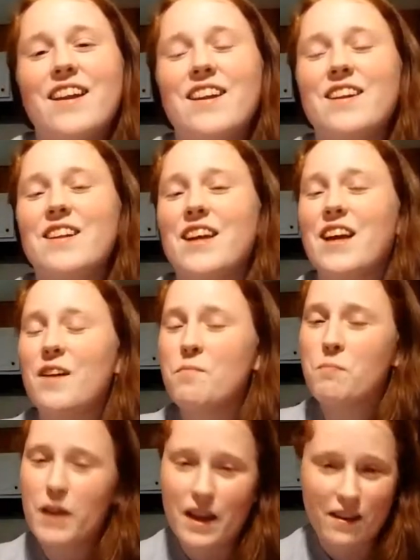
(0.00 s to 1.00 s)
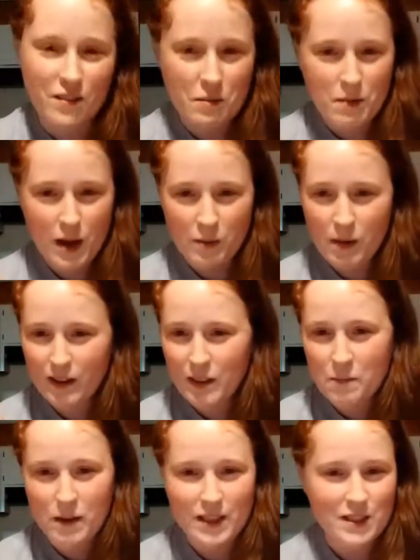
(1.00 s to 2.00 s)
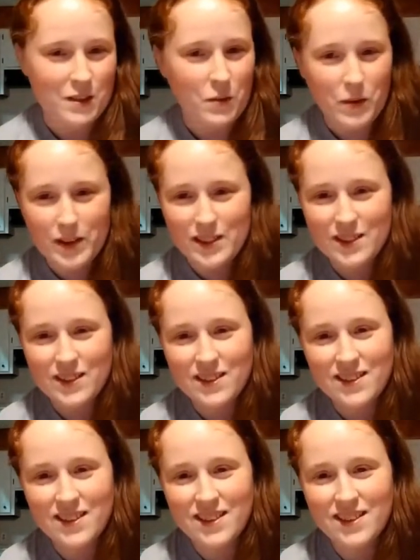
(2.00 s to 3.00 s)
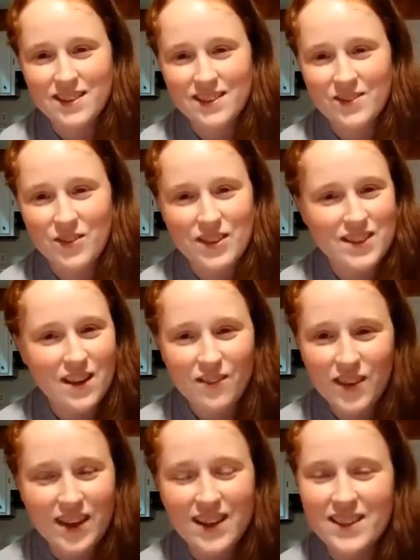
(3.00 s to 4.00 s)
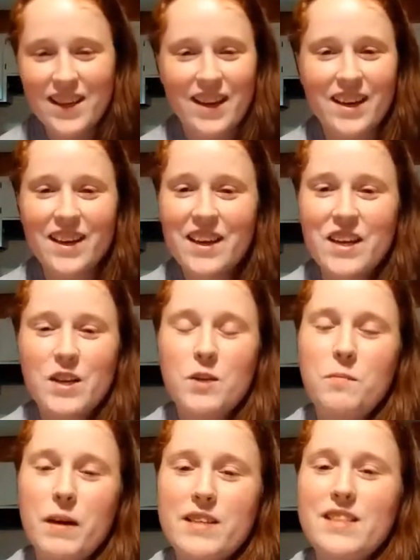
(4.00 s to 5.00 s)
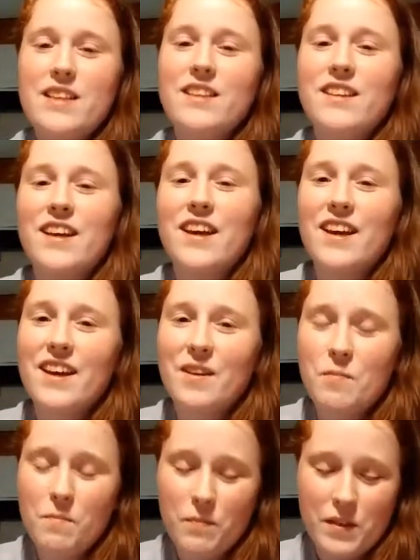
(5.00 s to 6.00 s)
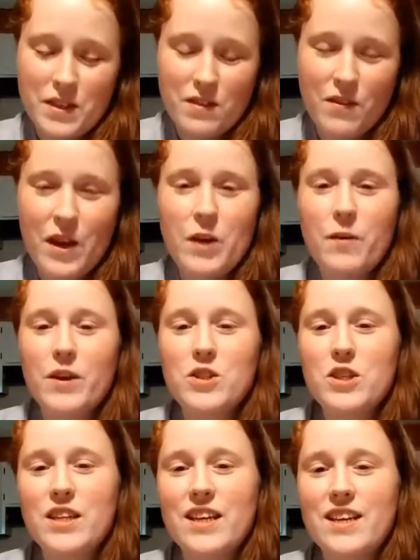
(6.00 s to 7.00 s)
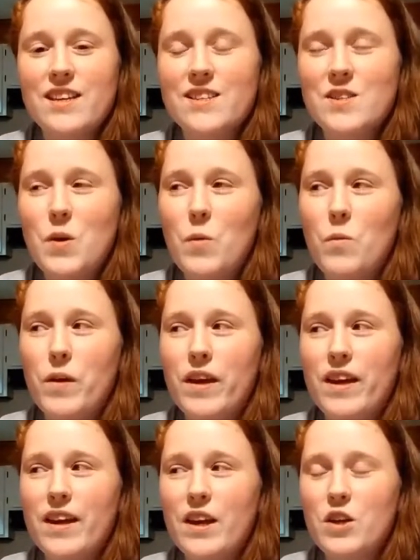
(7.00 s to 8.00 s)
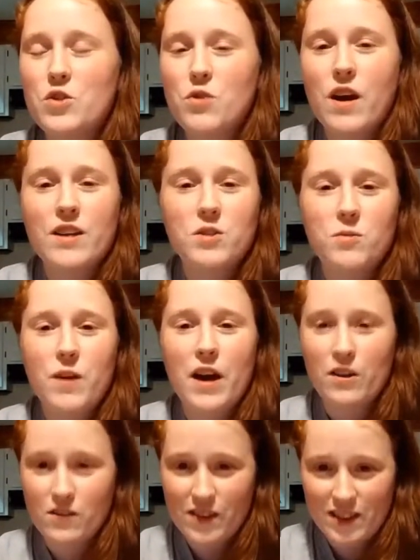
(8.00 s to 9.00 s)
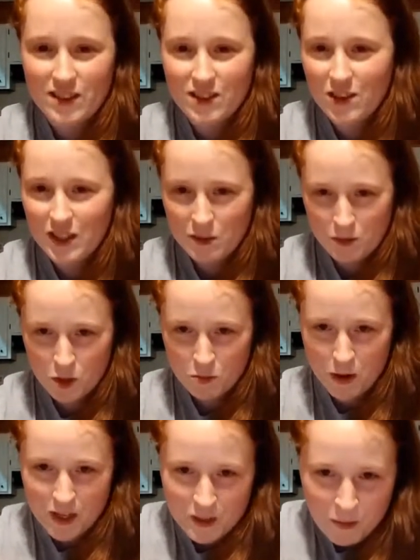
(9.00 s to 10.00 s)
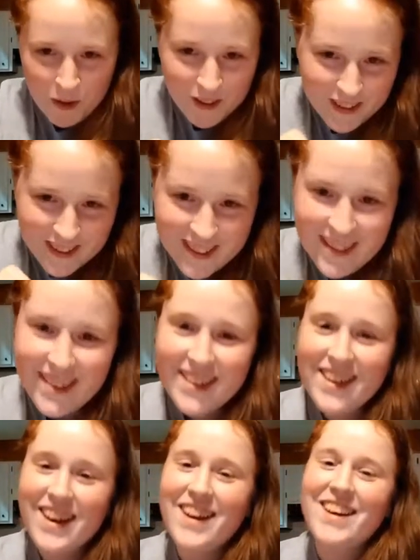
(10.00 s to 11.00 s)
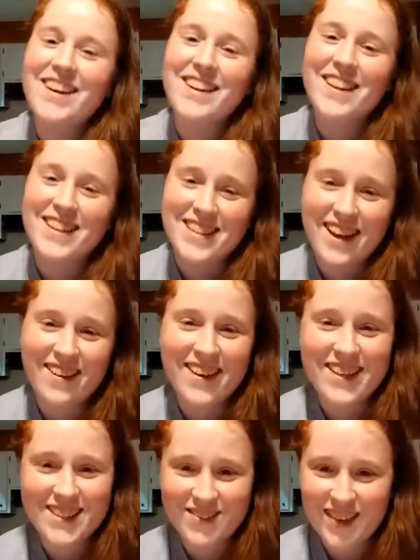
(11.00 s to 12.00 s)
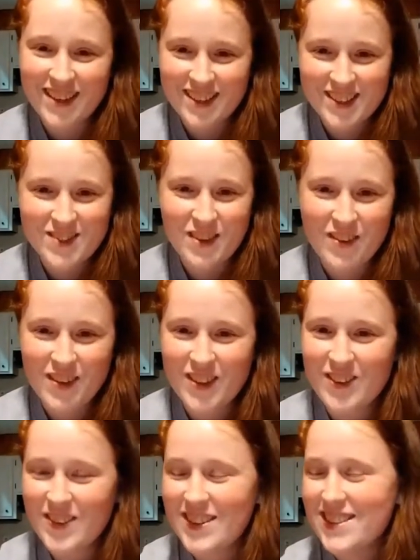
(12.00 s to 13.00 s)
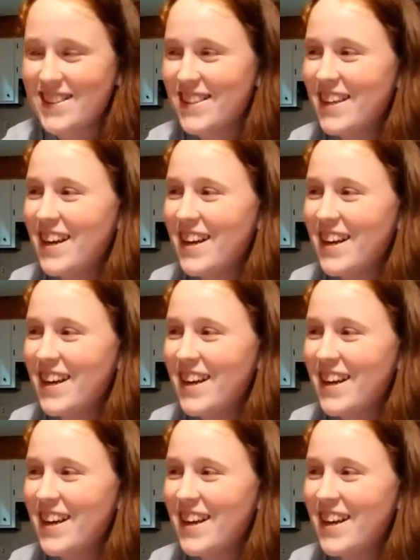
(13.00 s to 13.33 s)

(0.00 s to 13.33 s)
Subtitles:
and, like, a big, heavy backpack that makes noise with stuff in it. Like, basically, this evaluation is we try to aggravate the dog as much as possible. That's how I explained it to my mother once.